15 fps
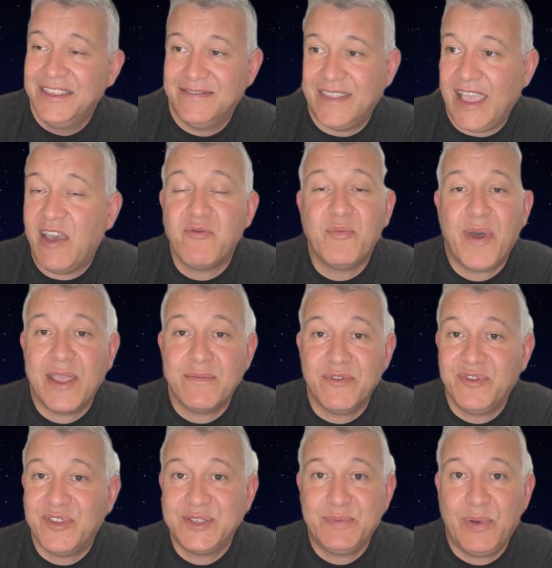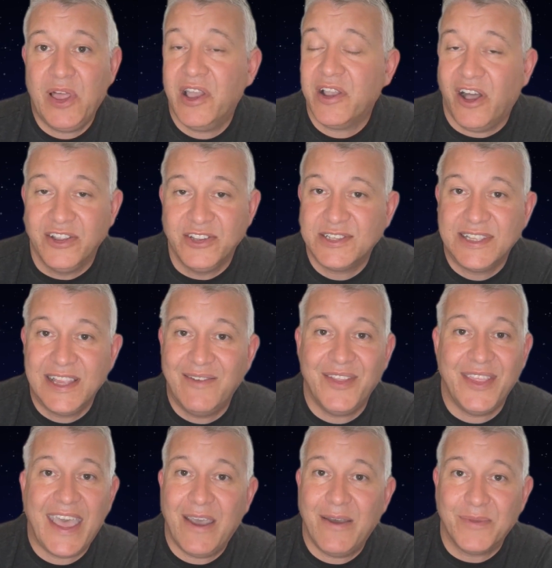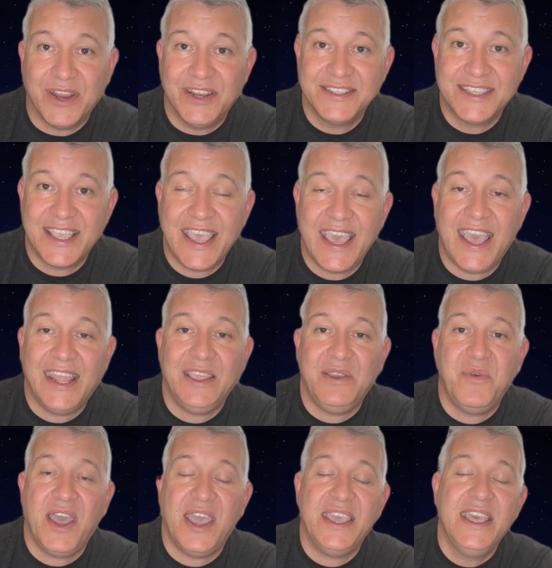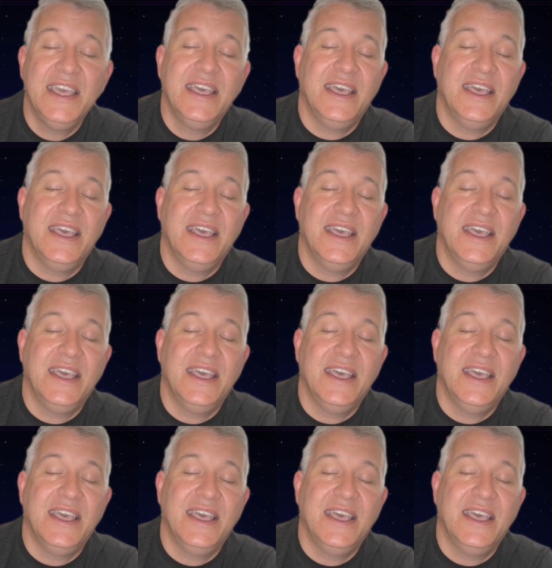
They haven't paid me for this plug, I just love it there, I'm going to say it anyway.